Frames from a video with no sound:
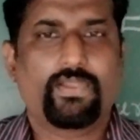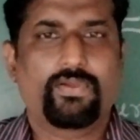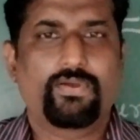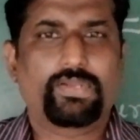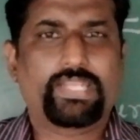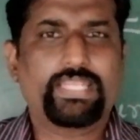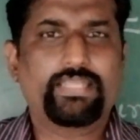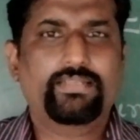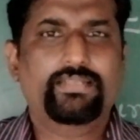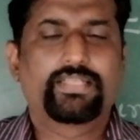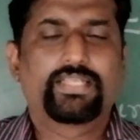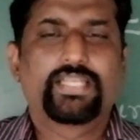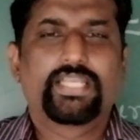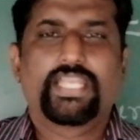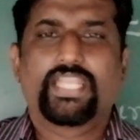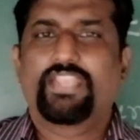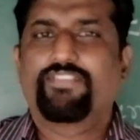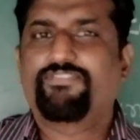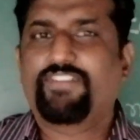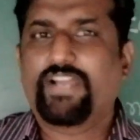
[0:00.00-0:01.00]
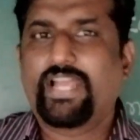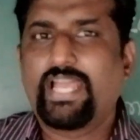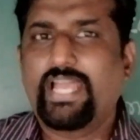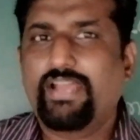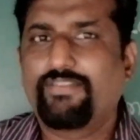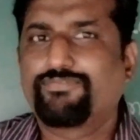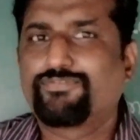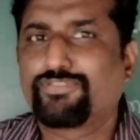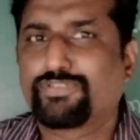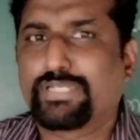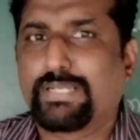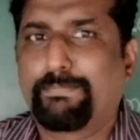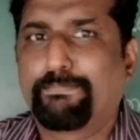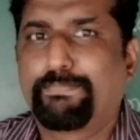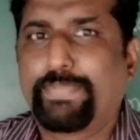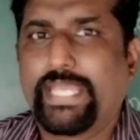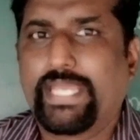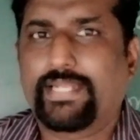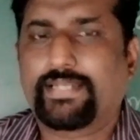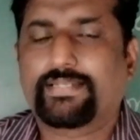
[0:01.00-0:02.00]
okay, if I have to
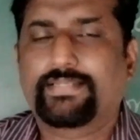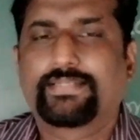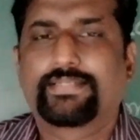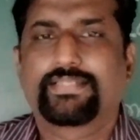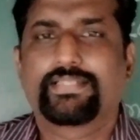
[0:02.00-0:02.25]
compare